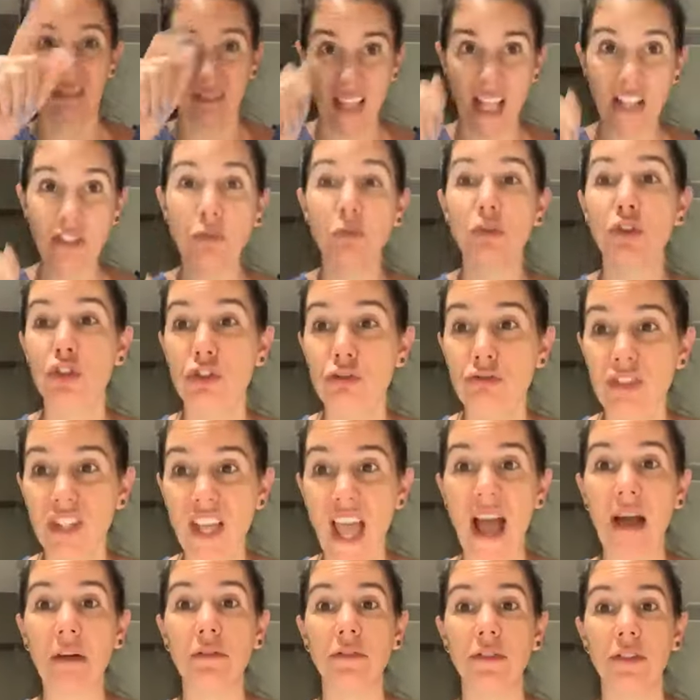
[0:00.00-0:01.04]
That's what you
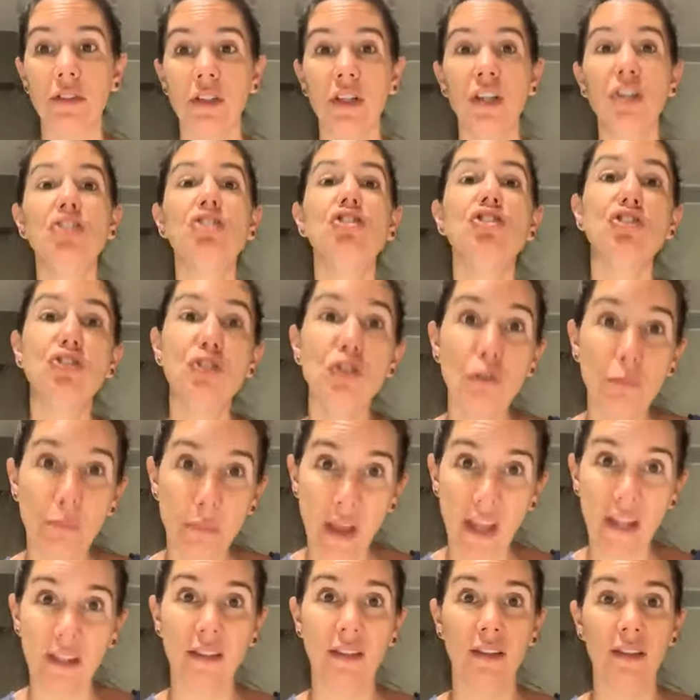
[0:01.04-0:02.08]
sound.
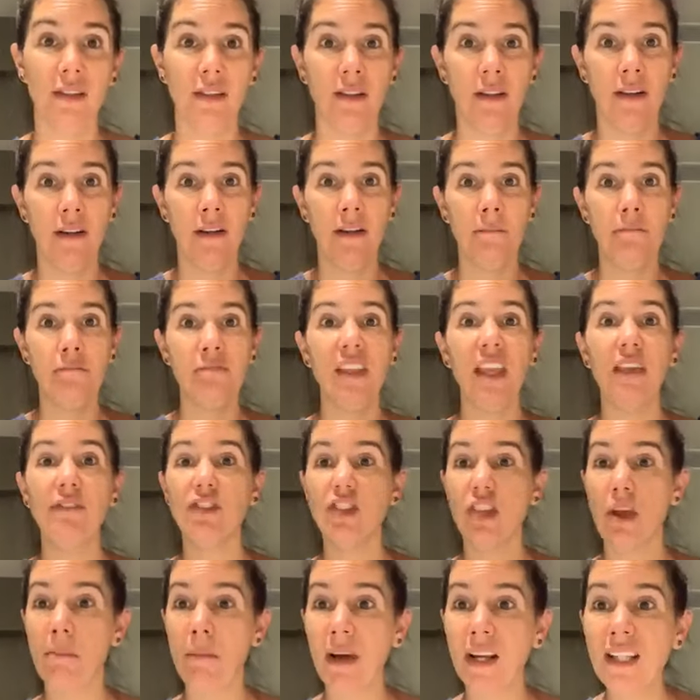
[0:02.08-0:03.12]
Stupid. If
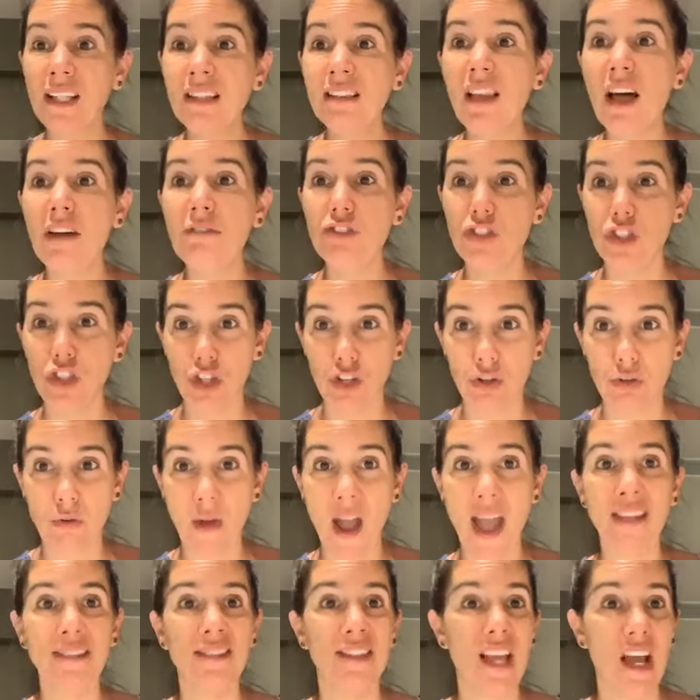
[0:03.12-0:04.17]
somebody loves you
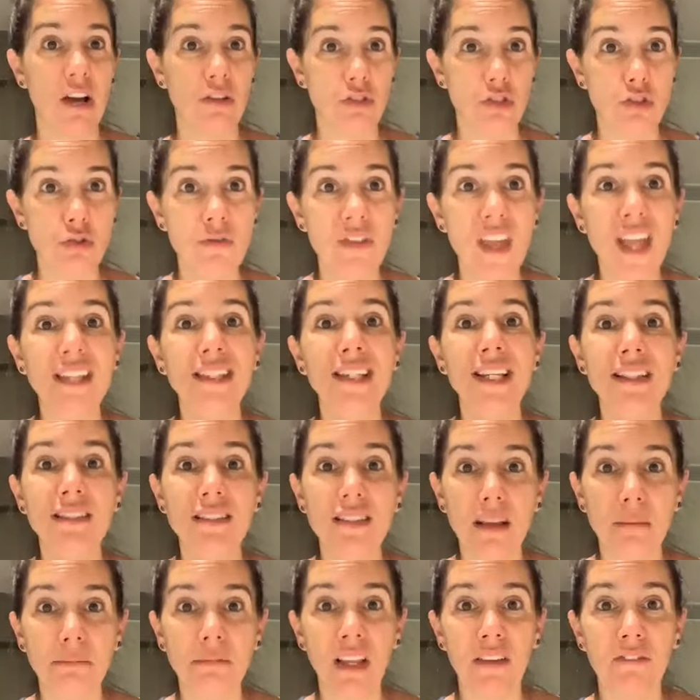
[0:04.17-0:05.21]
and tells you they need
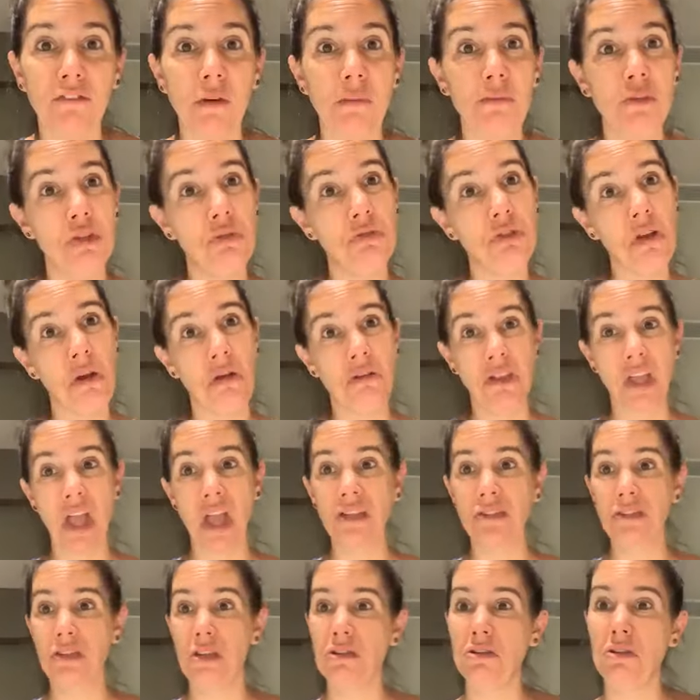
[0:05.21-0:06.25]
something from you, you
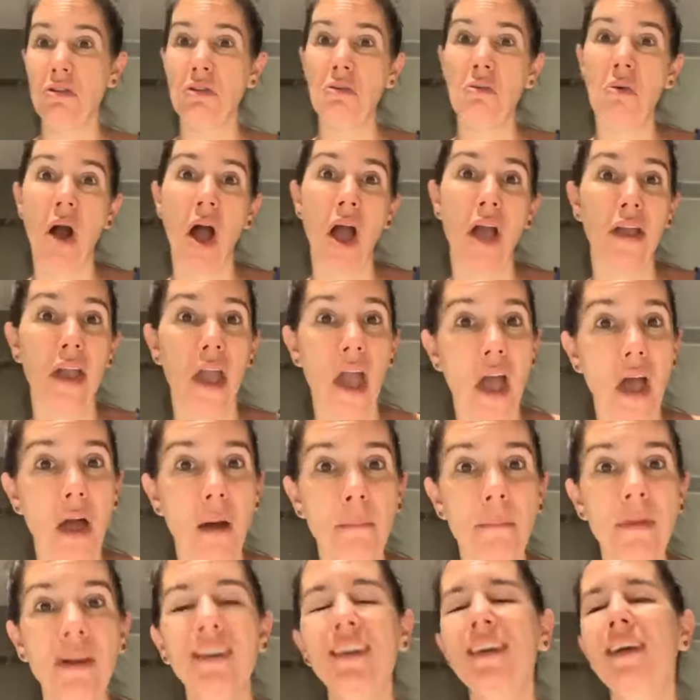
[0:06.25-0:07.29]
go, this is who I
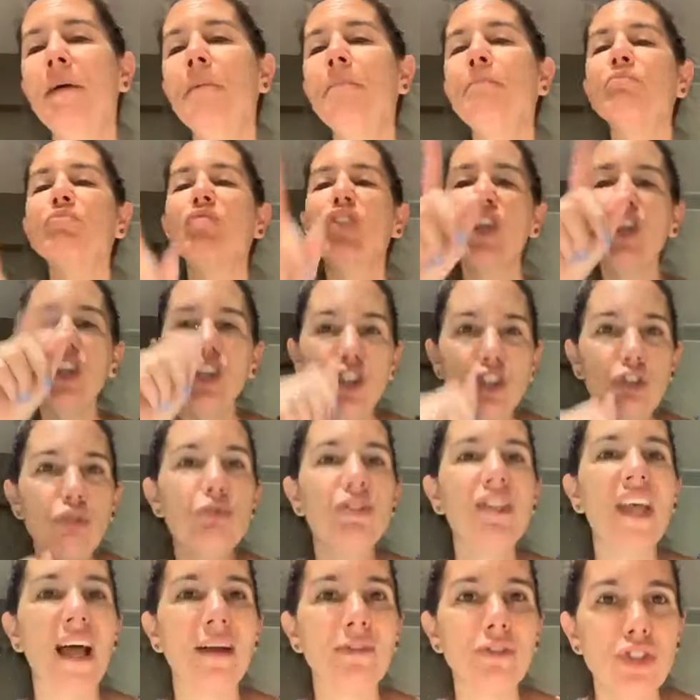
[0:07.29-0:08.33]
am. You
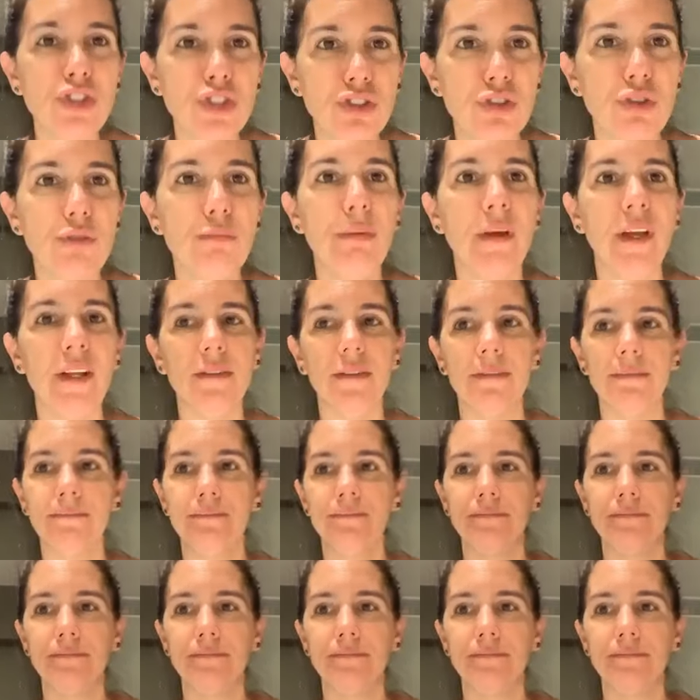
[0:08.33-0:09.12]
sound stupid.